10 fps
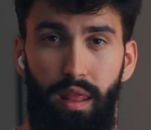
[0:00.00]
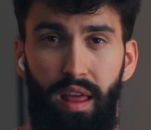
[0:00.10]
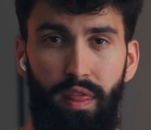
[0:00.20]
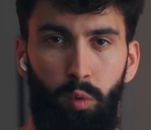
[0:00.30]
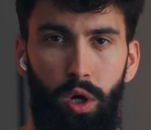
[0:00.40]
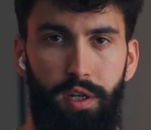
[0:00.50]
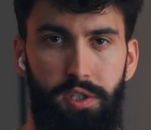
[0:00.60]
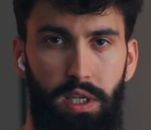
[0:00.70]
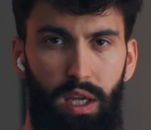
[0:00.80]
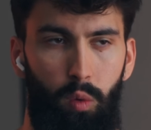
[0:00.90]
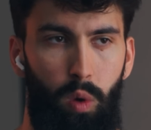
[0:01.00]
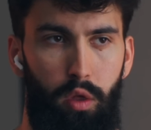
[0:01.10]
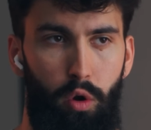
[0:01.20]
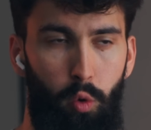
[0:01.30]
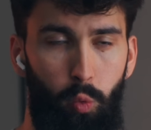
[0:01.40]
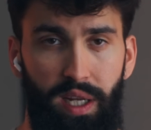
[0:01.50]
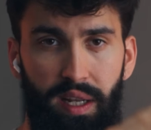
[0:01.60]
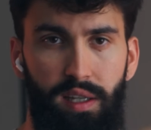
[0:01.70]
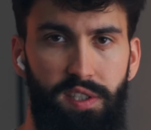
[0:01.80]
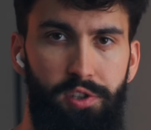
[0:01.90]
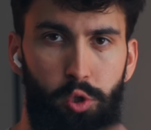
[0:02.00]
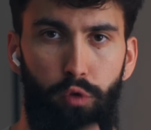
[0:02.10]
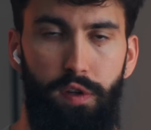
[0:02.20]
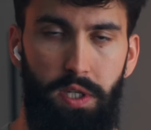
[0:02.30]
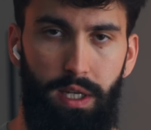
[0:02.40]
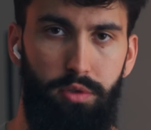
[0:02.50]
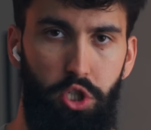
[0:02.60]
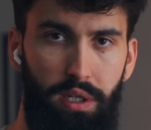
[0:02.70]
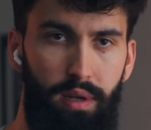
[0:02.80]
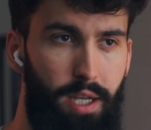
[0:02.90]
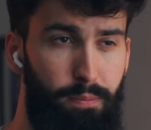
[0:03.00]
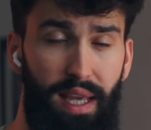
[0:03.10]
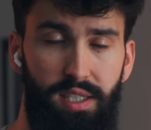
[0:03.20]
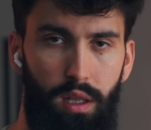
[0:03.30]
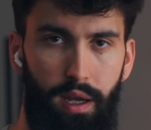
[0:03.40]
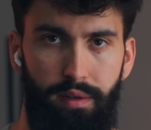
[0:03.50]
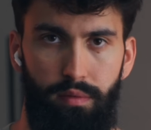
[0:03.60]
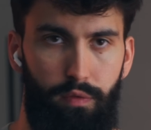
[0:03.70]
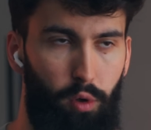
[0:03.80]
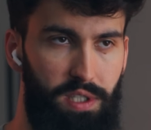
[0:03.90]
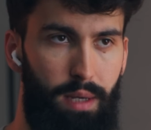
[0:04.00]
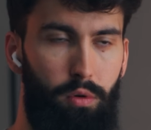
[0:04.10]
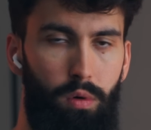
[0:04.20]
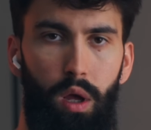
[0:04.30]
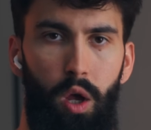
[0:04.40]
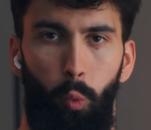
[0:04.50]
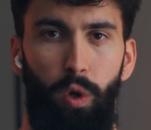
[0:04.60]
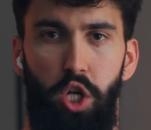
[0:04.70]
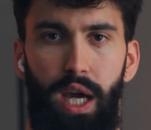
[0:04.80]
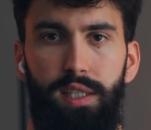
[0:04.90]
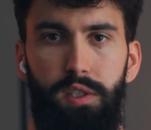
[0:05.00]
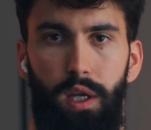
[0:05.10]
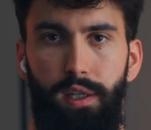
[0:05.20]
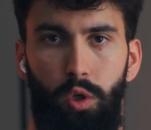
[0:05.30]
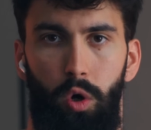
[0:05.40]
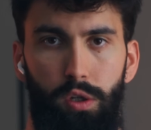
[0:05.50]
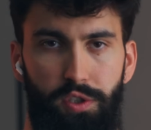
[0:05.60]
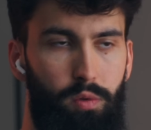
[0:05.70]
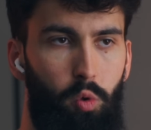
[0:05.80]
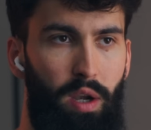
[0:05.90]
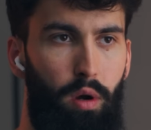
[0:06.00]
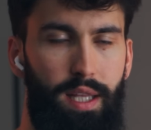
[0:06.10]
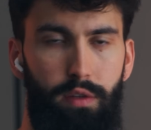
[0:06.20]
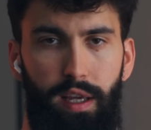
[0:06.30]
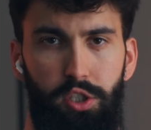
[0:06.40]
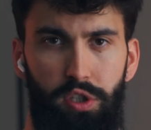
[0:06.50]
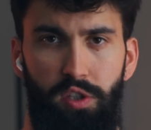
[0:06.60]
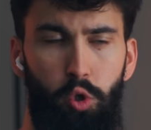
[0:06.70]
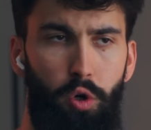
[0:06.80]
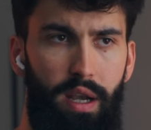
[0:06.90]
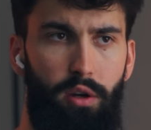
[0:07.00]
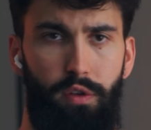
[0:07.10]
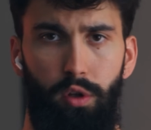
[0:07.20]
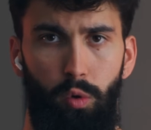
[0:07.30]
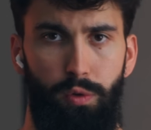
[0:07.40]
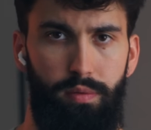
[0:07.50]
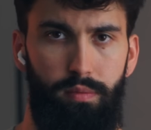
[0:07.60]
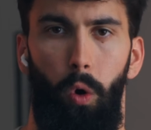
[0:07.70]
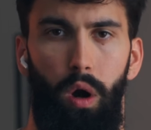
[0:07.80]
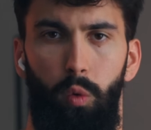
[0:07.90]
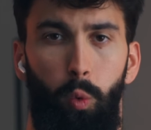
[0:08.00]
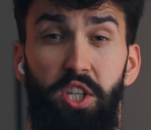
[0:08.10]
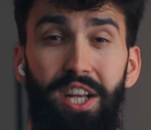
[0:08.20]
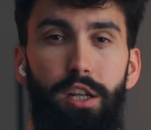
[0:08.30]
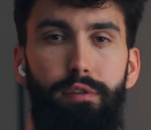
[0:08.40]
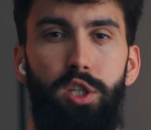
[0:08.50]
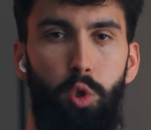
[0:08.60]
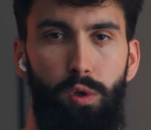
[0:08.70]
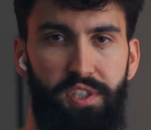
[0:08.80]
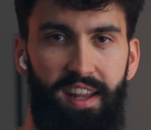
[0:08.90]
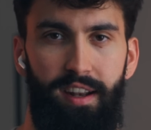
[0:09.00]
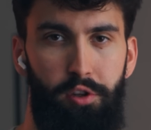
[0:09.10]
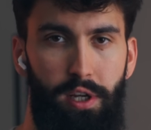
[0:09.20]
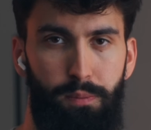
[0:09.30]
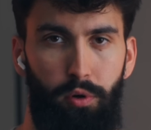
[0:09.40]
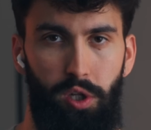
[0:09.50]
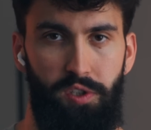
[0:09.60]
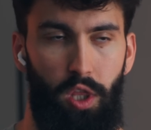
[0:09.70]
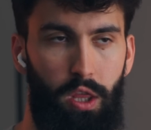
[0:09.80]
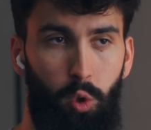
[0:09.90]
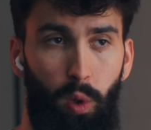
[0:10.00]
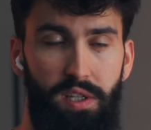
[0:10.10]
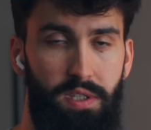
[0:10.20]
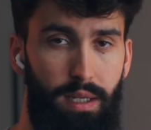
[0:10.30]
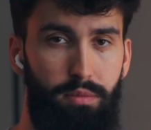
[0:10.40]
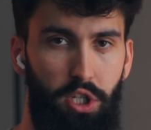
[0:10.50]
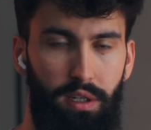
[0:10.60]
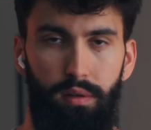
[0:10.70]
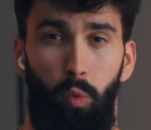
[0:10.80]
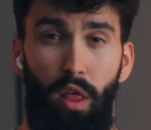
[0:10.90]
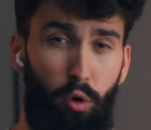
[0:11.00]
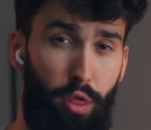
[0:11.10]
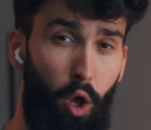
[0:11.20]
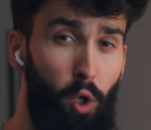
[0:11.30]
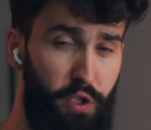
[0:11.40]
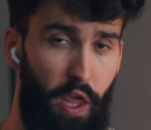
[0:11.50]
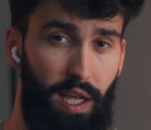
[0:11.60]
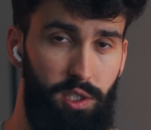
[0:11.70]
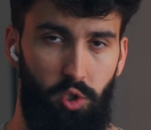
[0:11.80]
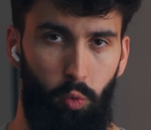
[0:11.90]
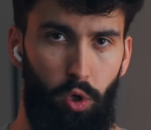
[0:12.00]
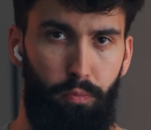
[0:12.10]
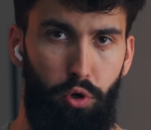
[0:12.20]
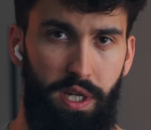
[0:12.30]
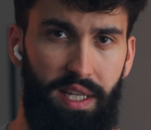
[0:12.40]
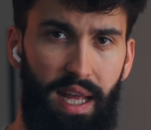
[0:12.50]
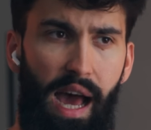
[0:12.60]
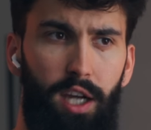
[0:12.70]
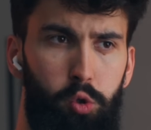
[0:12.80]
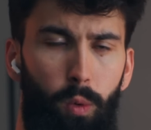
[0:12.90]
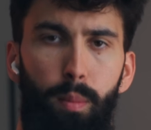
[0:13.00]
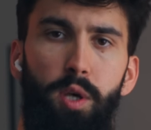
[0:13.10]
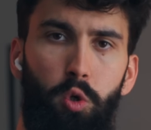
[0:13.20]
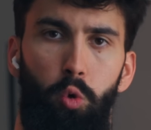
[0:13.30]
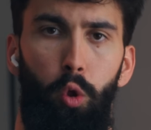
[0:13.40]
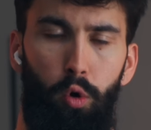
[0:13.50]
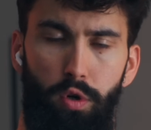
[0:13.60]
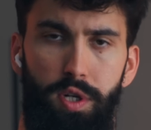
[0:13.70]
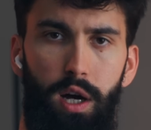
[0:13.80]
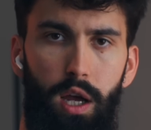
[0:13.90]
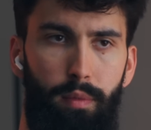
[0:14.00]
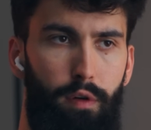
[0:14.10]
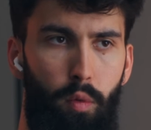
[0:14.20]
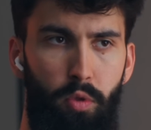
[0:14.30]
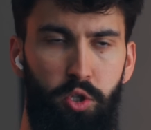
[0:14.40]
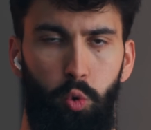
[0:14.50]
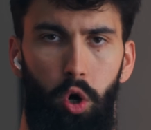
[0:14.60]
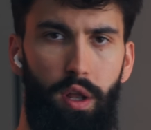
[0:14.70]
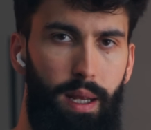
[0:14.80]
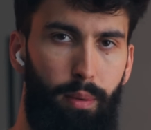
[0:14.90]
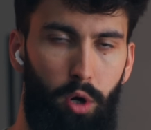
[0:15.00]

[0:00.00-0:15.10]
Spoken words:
And then they wanted to see whether the readings in surface EMG at baseline, for example, which exercise caused greater activation in certain areas of the glute, or which individuals tended to experience the greatest EMG, whether those things would predict actual muscle growth over time from the squat and the hip